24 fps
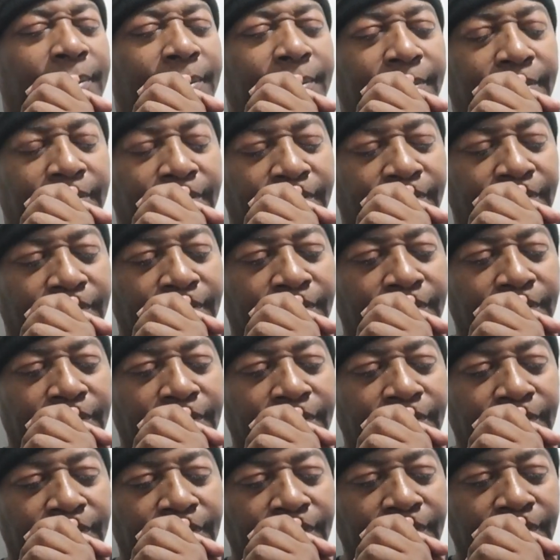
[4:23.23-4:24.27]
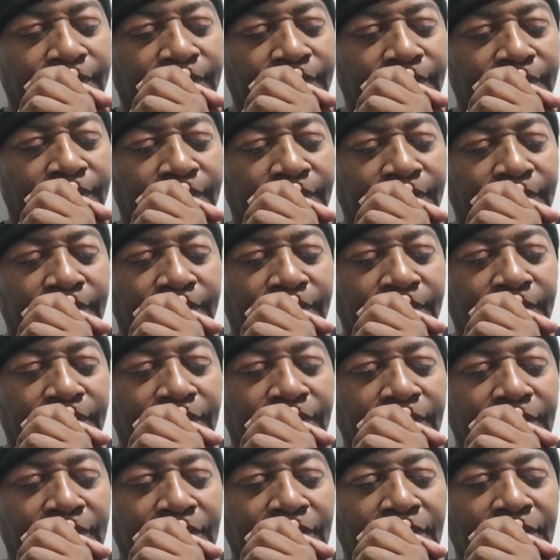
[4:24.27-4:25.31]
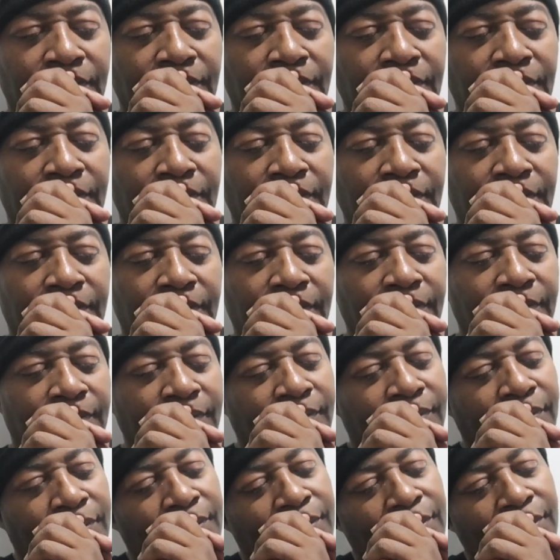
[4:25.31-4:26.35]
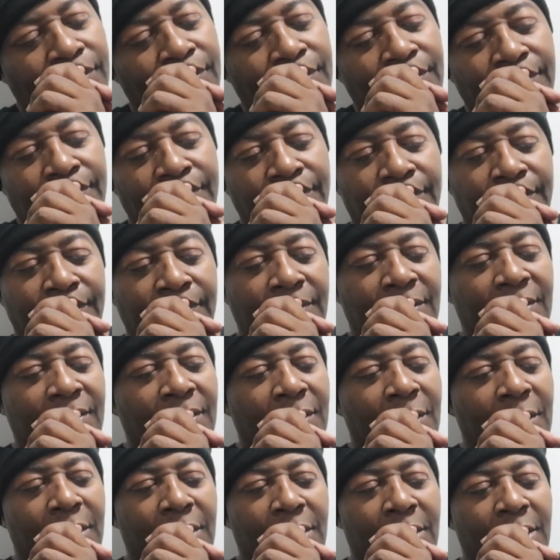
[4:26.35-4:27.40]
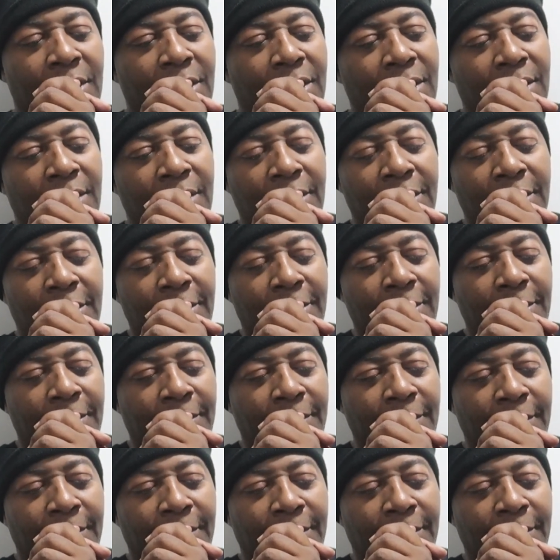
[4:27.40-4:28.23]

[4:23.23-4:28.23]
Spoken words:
[no speech]